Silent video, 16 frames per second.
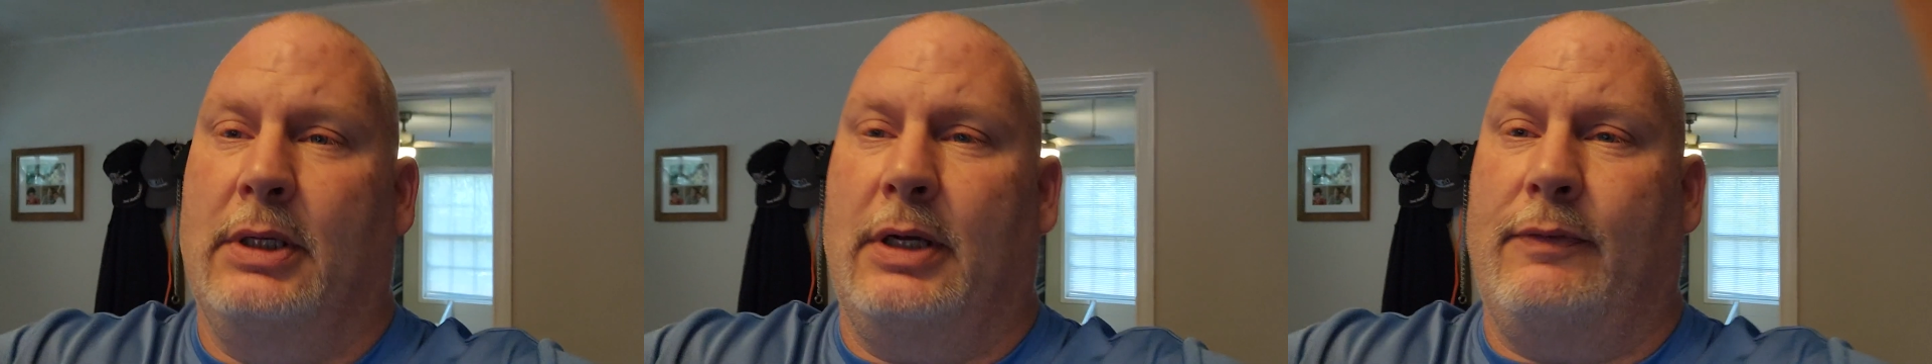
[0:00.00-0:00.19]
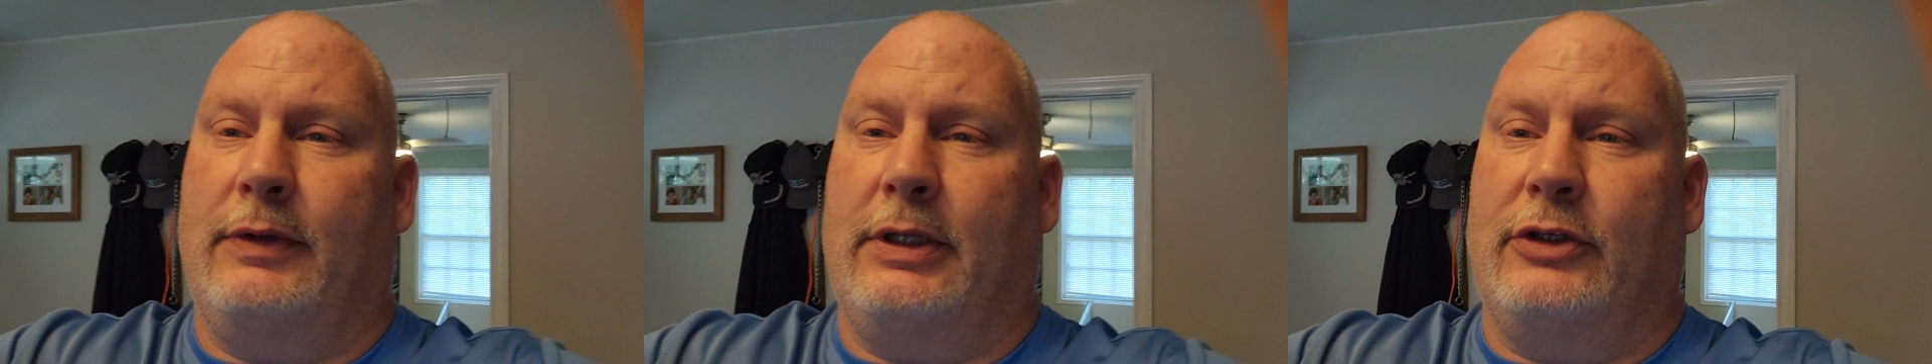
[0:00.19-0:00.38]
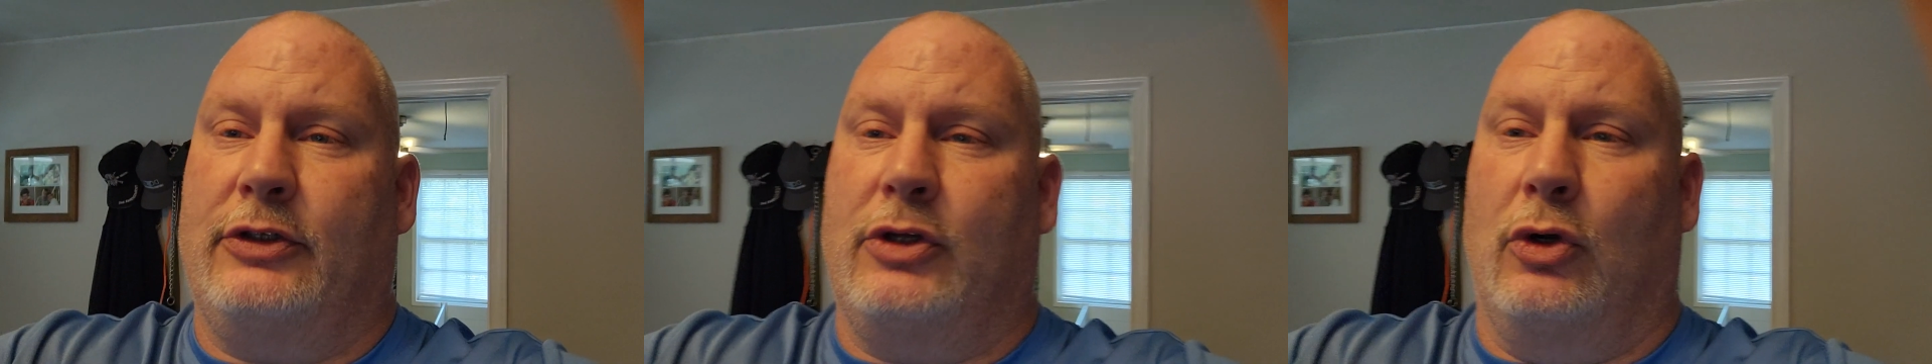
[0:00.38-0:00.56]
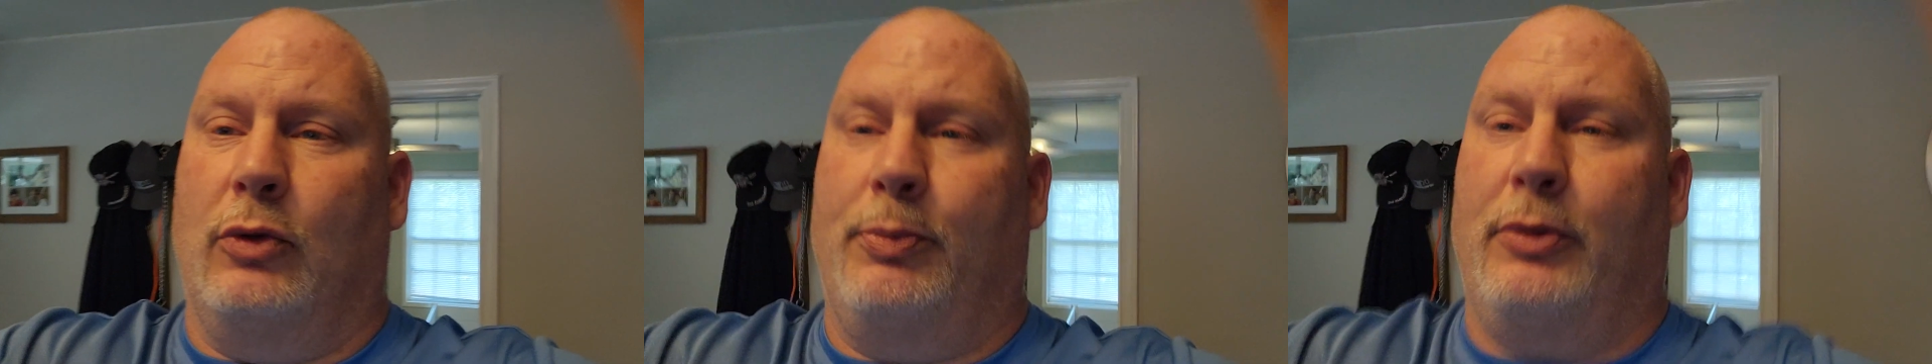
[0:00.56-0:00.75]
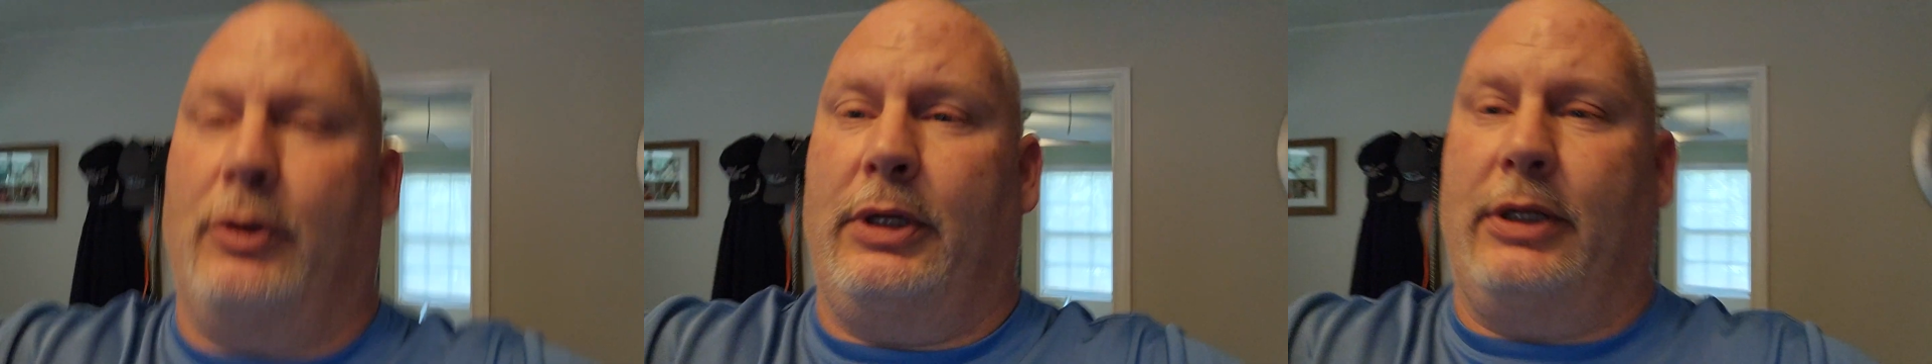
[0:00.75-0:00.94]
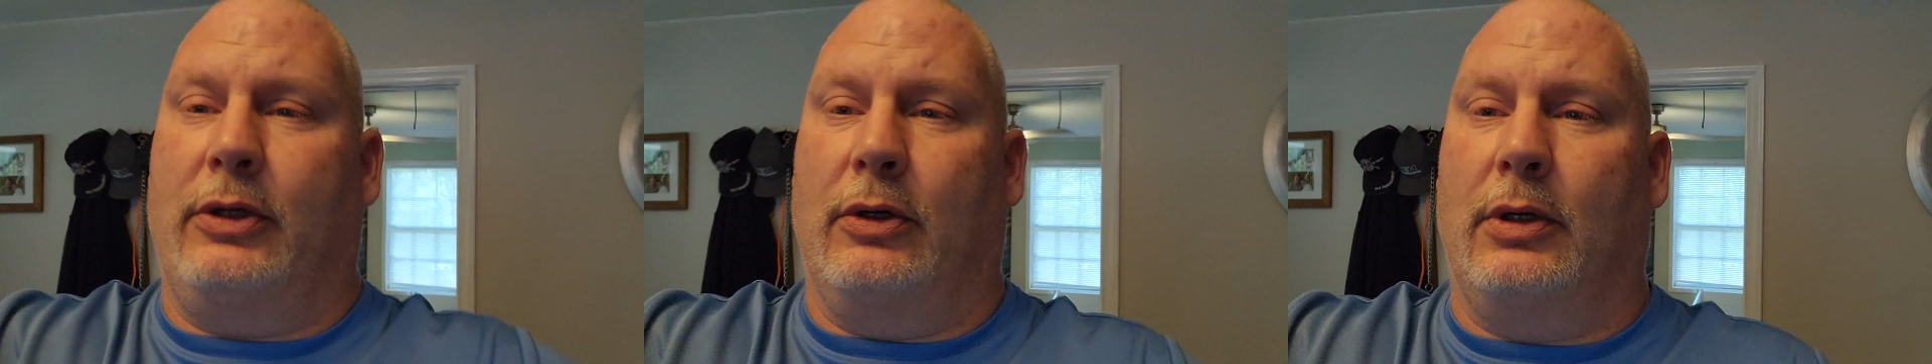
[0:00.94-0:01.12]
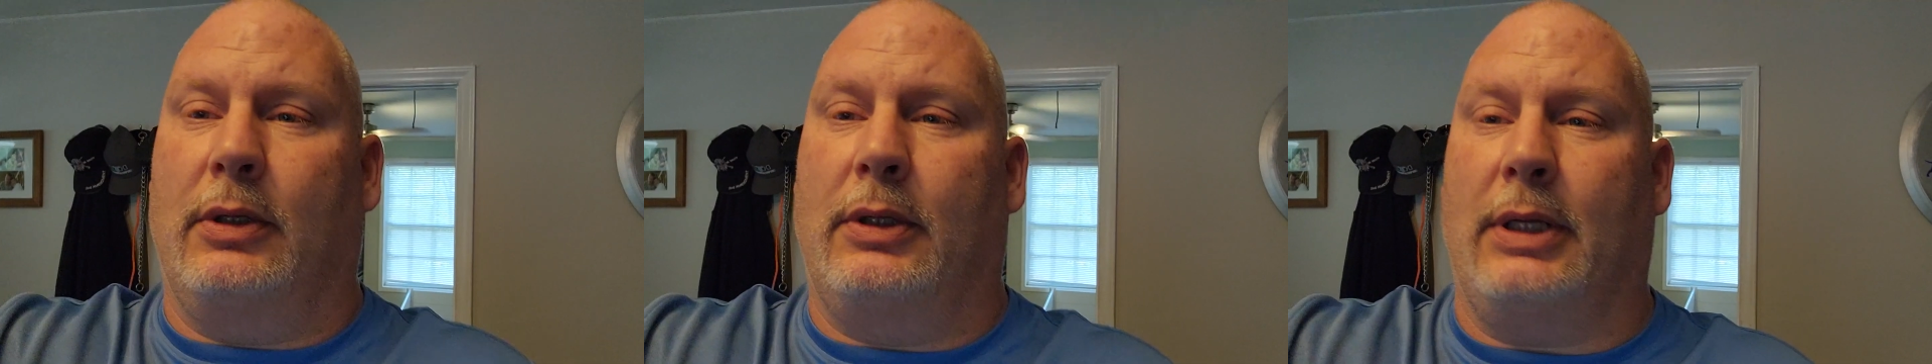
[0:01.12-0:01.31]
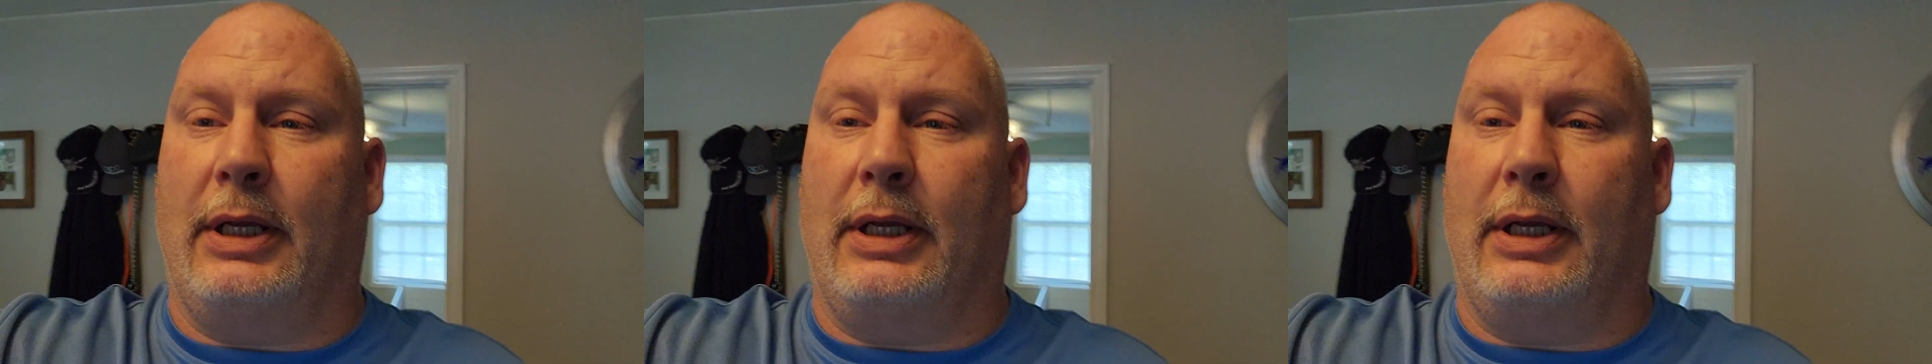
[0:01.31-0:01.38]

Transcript: Everything's going pretty good.